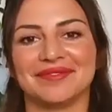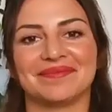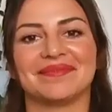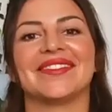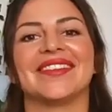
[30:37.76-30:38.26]

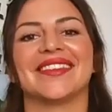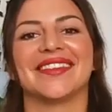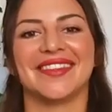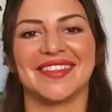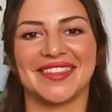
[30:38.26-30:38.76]
continue to be
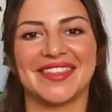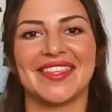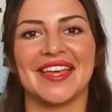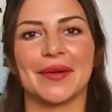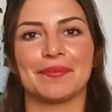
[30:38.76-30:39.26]
there. So
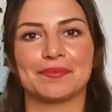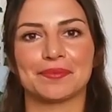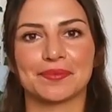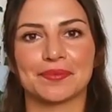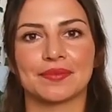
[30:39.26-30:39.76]
it's like
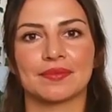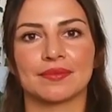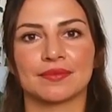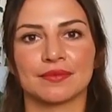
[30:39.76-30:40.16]
in real